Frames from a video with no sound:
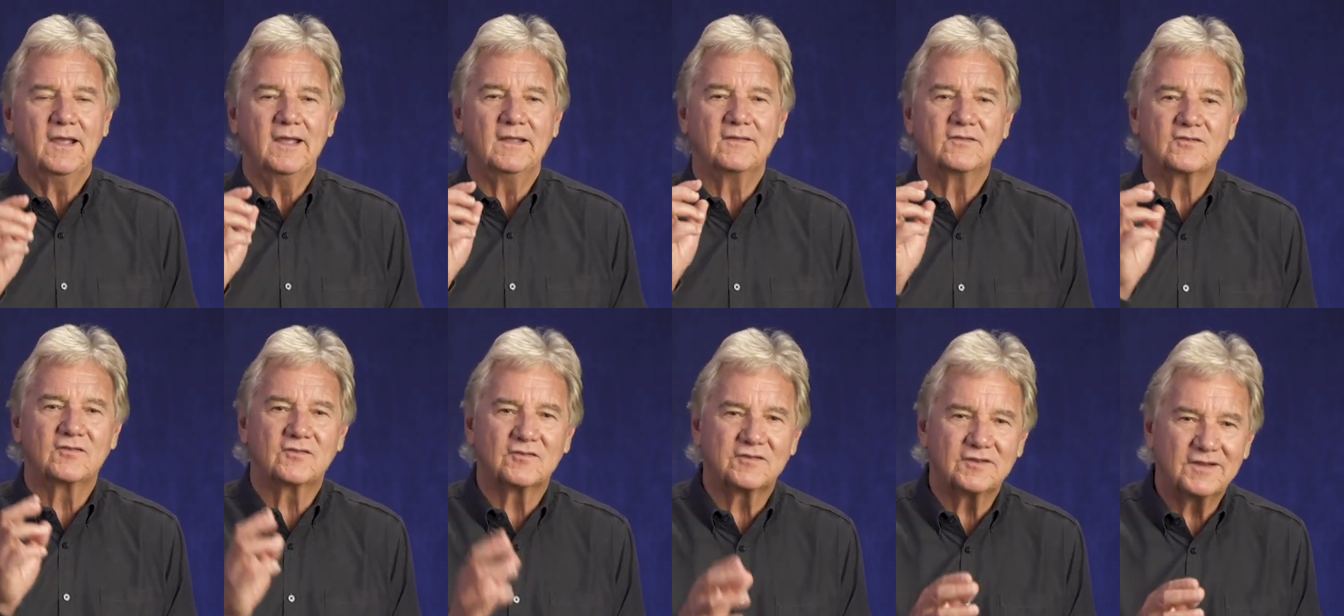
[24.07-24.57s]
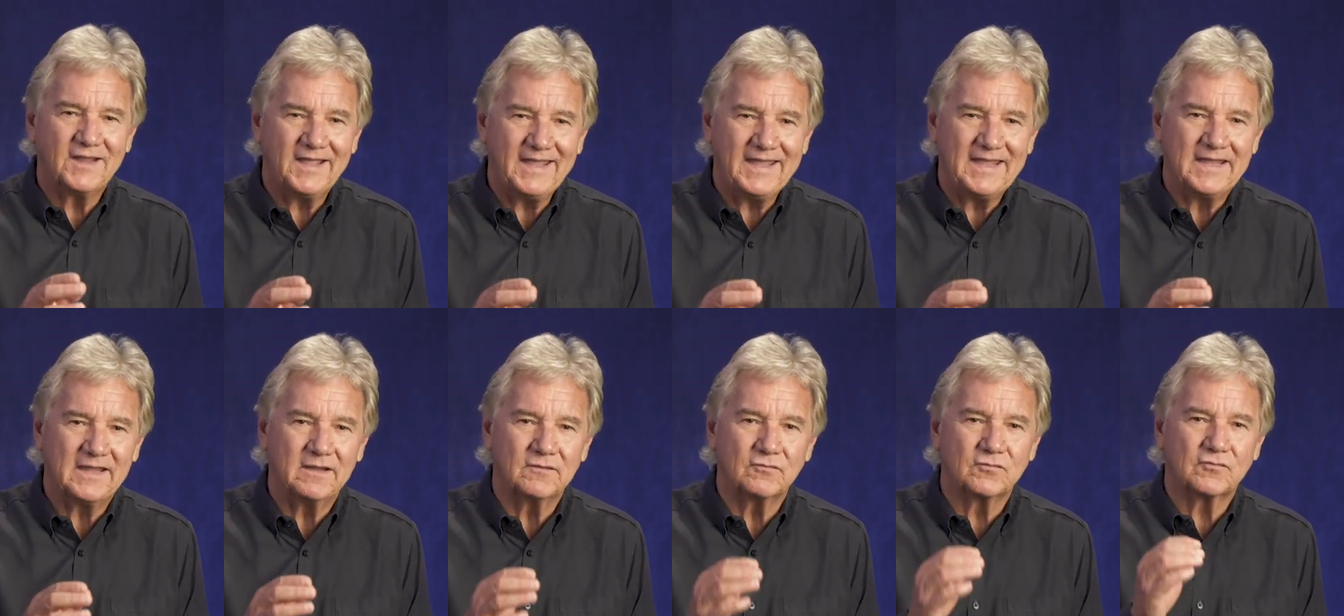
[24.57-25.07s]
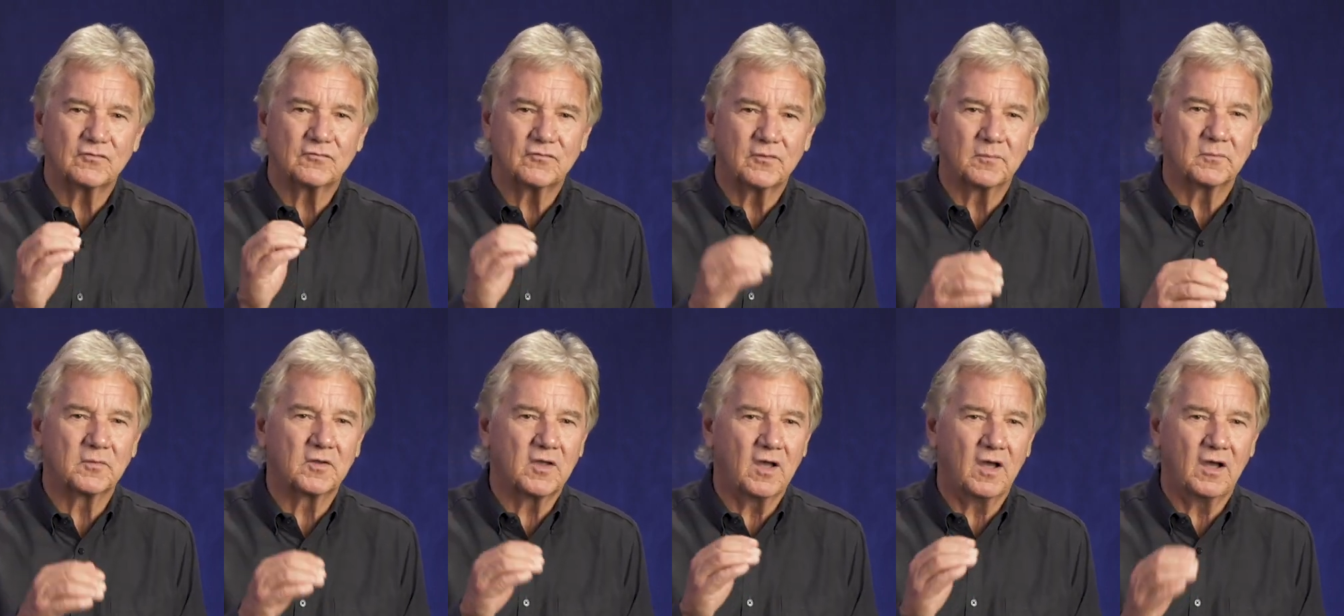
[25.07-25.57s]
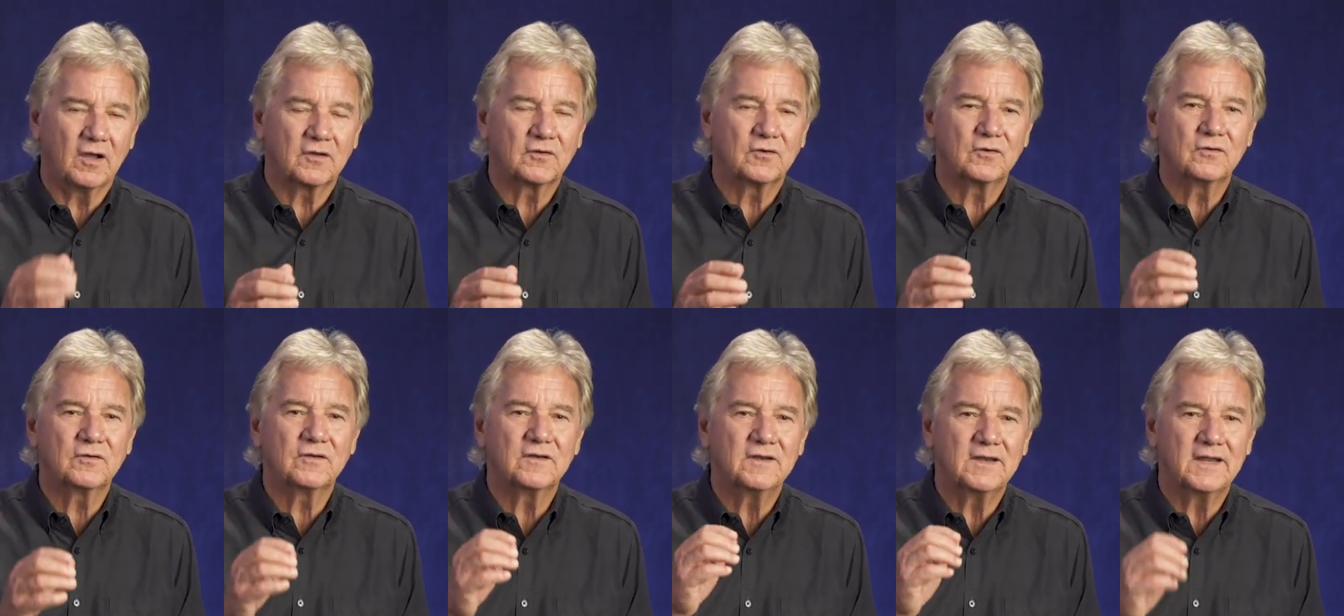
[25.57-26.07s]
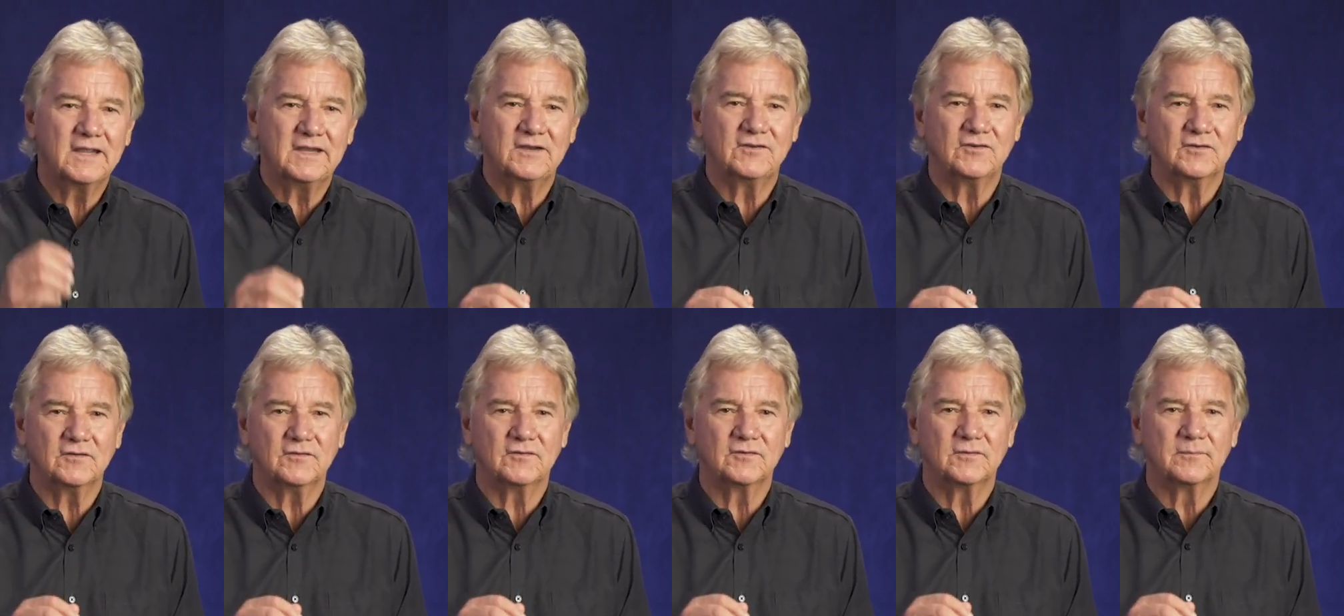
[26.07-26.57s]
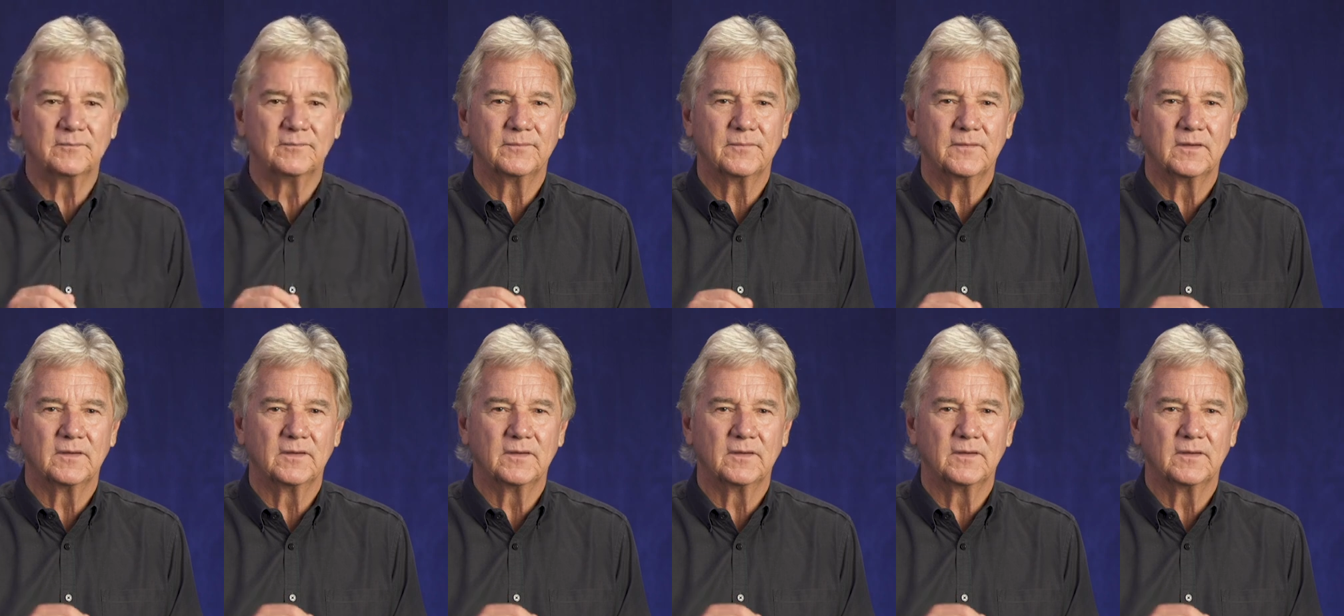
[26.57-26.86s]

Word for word: and slaves from conquered nations.